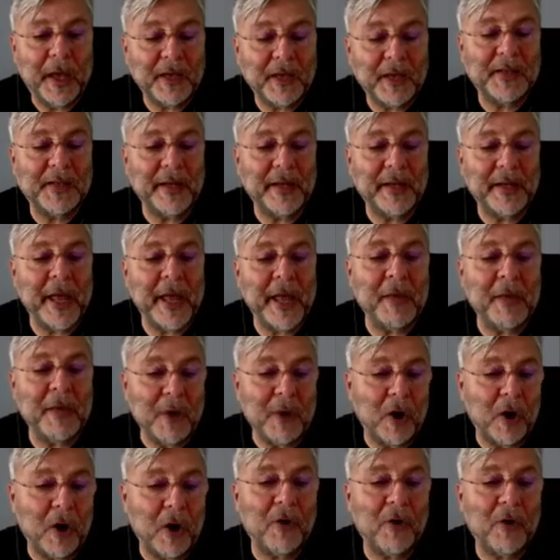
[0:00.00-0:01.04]
has a
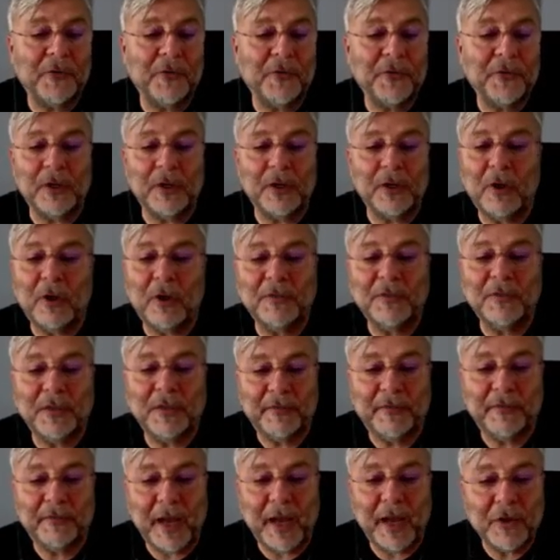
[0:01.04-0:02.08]
name
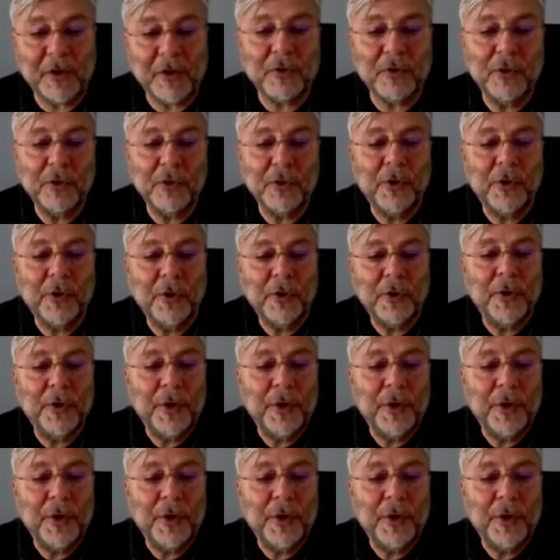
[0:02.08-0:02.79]
of the value,